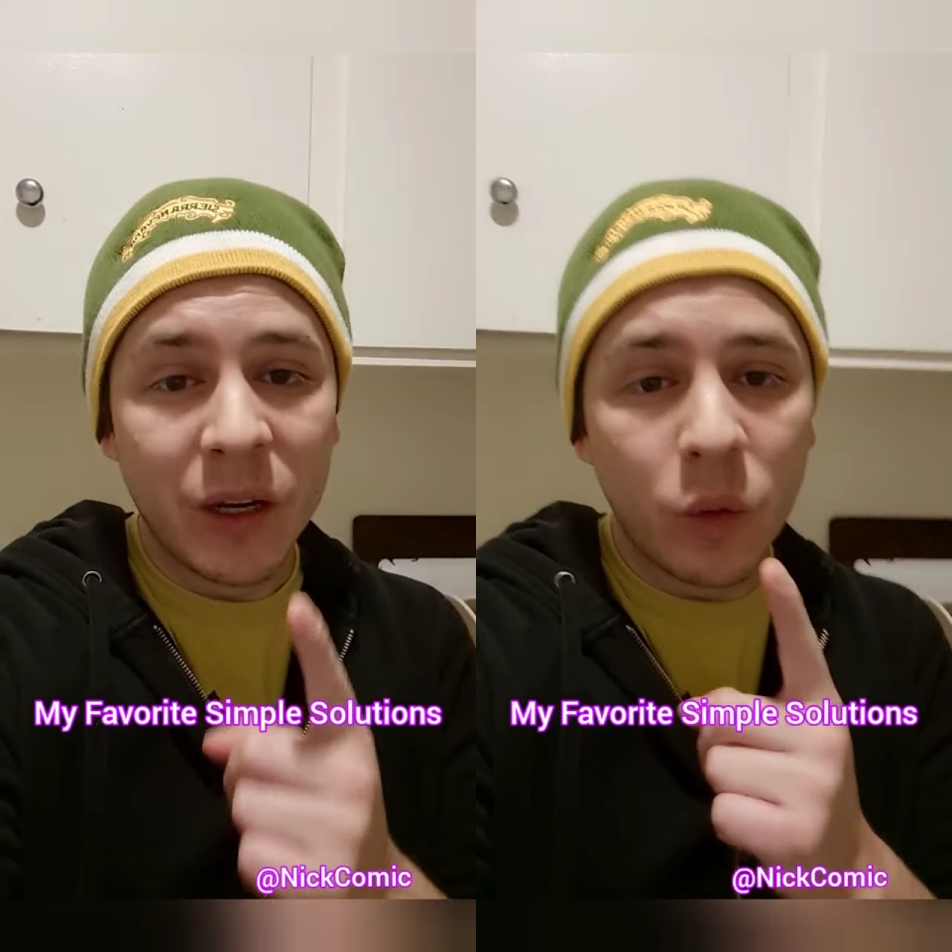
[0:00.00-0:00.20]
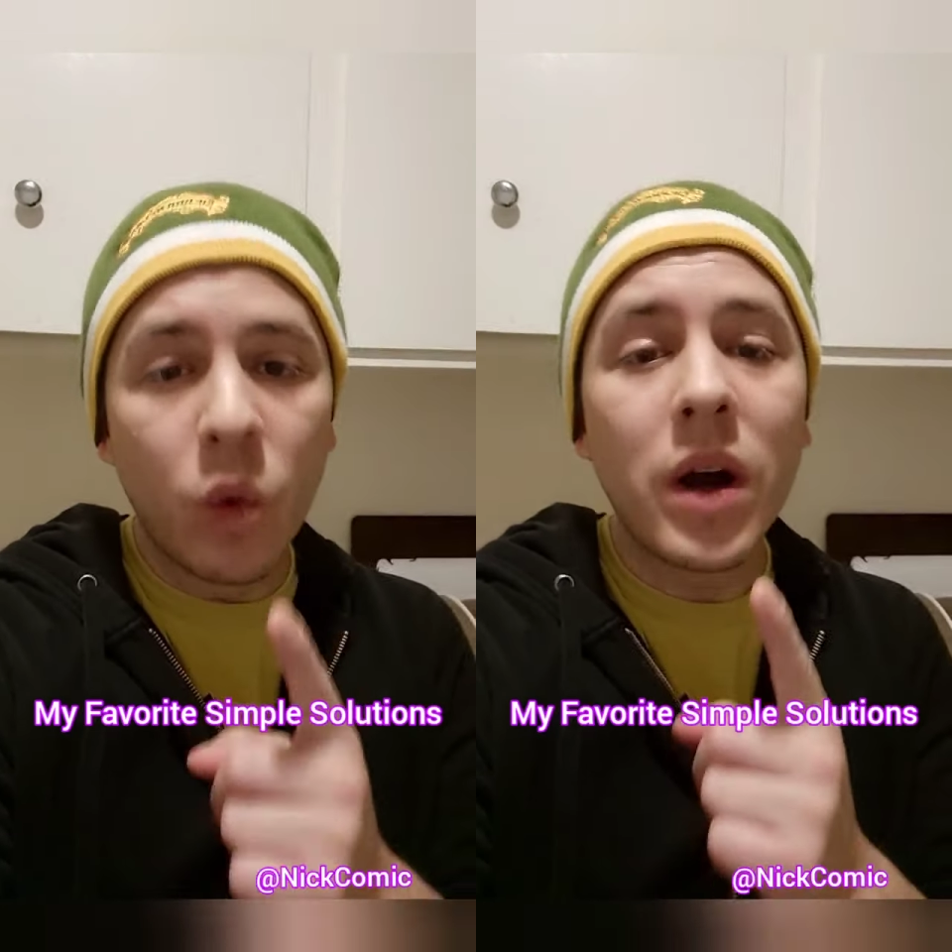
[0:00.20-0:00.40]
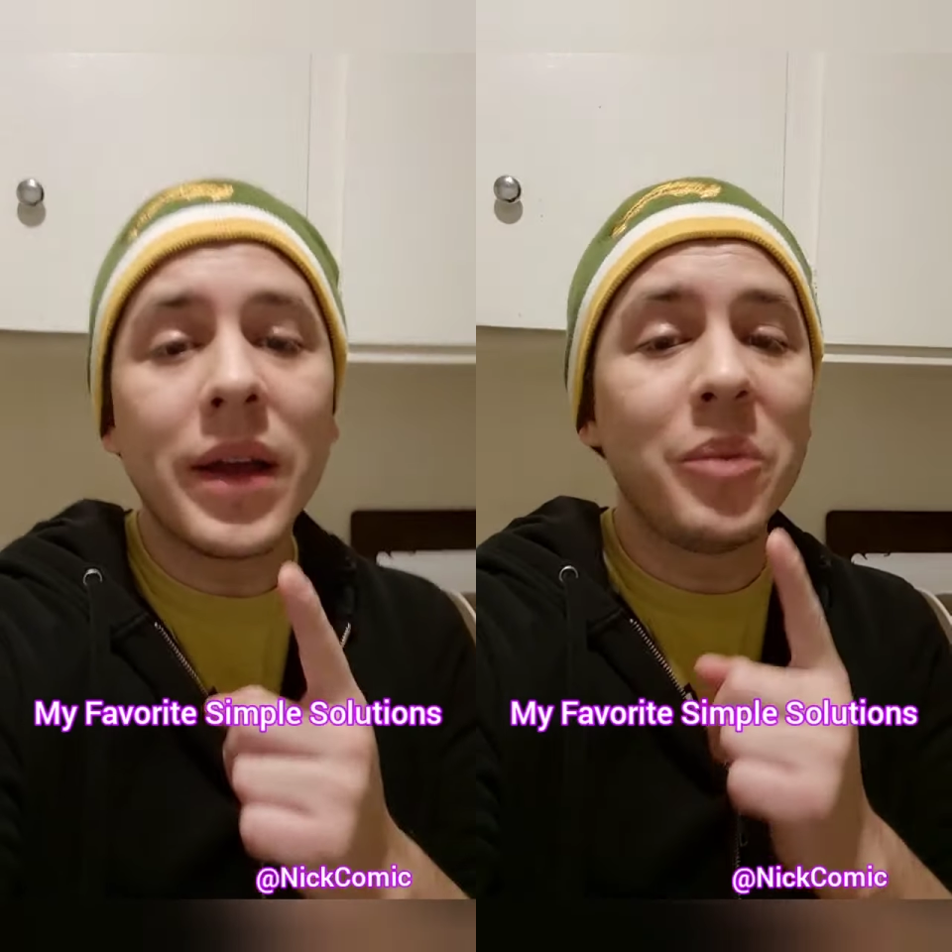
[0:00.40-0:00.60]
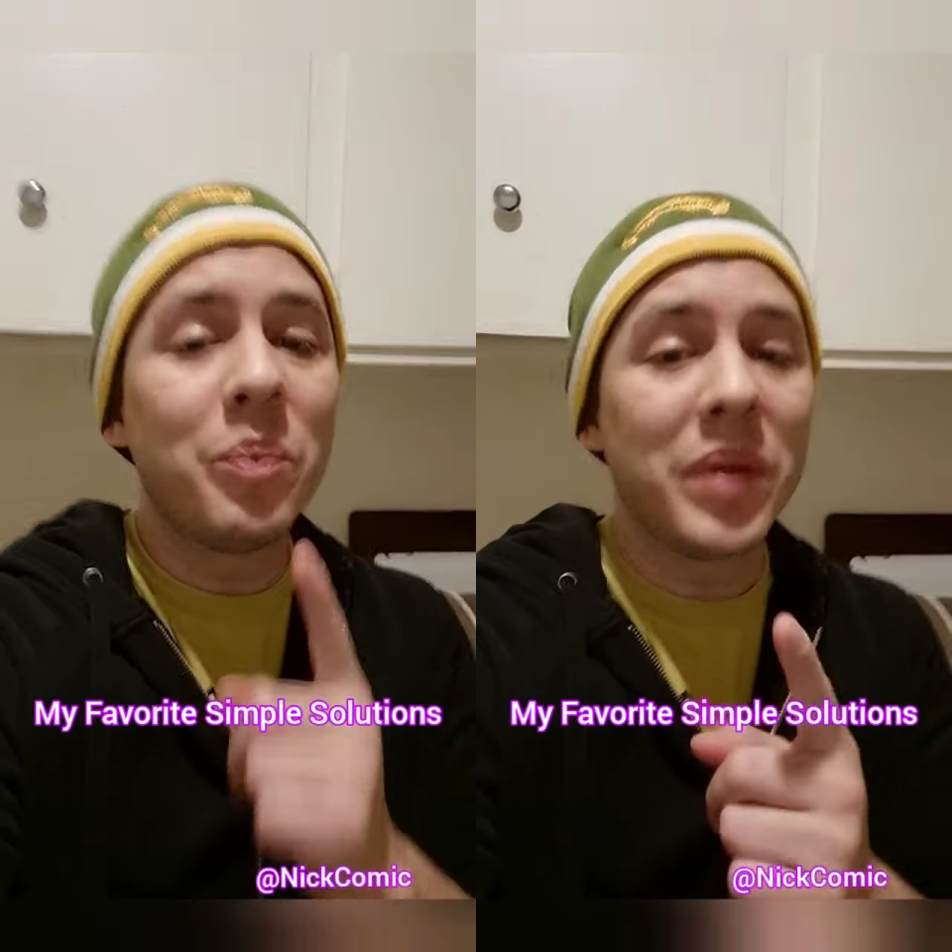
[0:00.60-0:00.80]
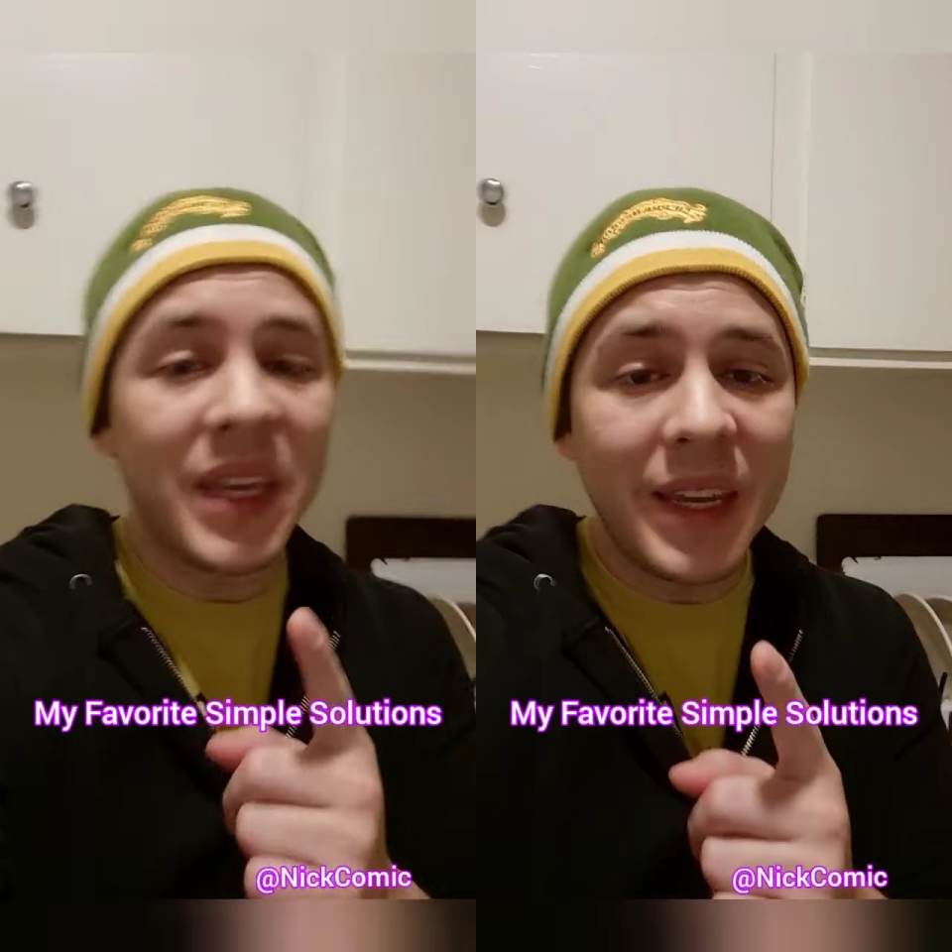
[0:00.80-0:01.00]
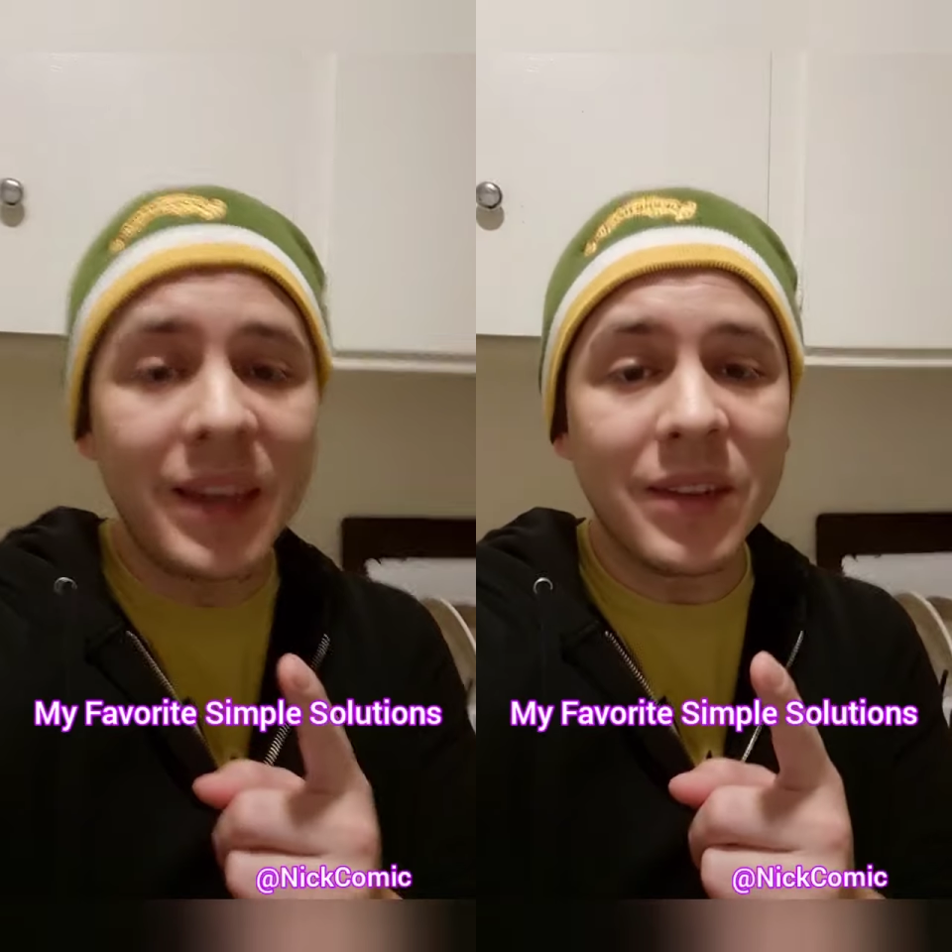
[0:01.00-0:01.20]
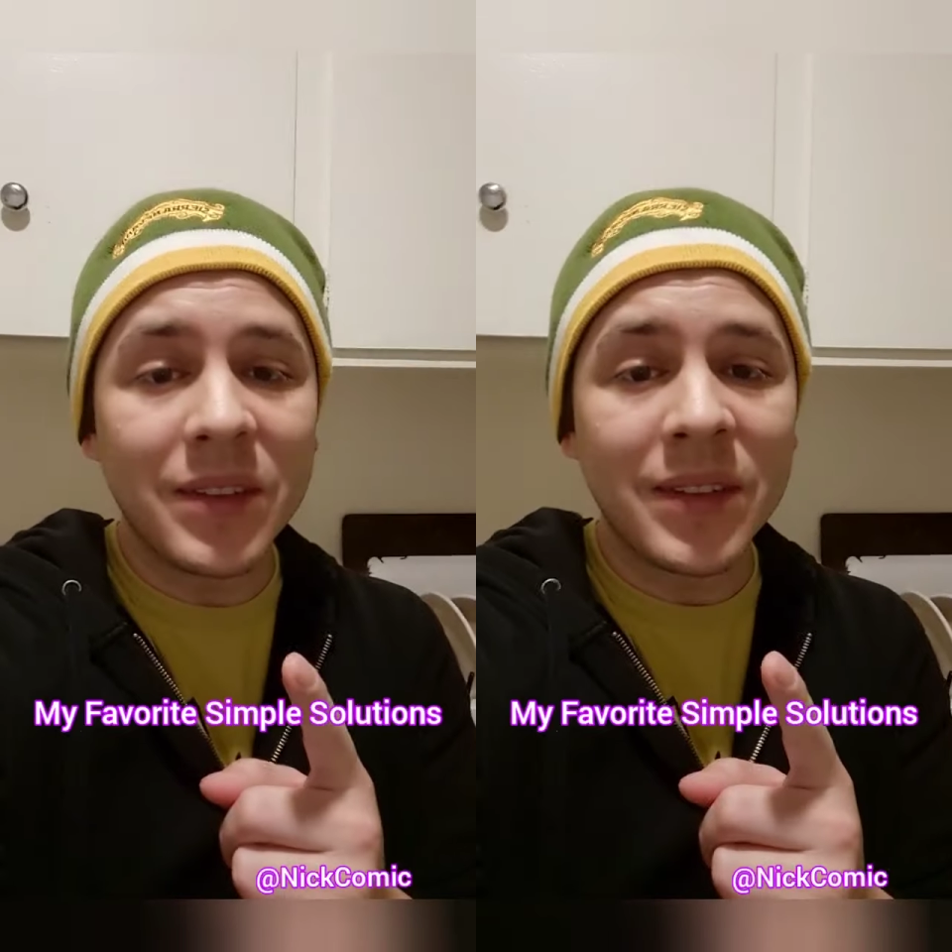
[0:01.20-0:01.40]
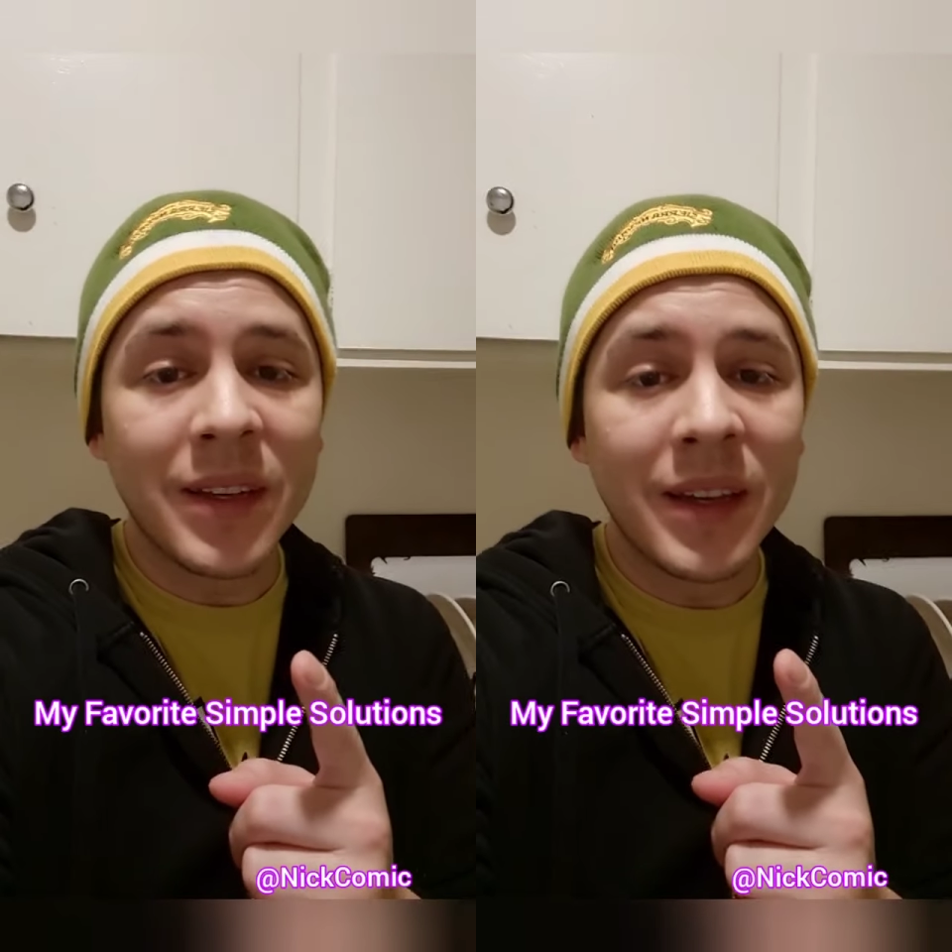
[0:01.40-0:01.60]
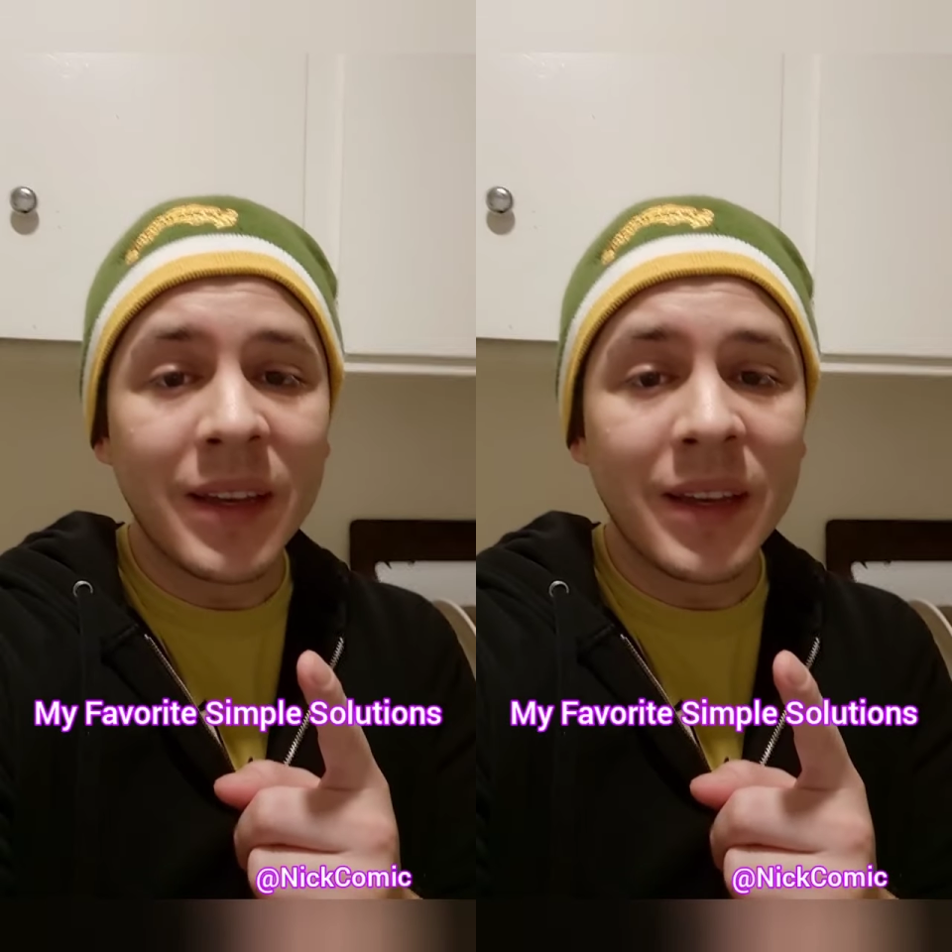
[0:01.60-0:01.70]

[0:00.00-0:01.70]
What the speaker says: one piece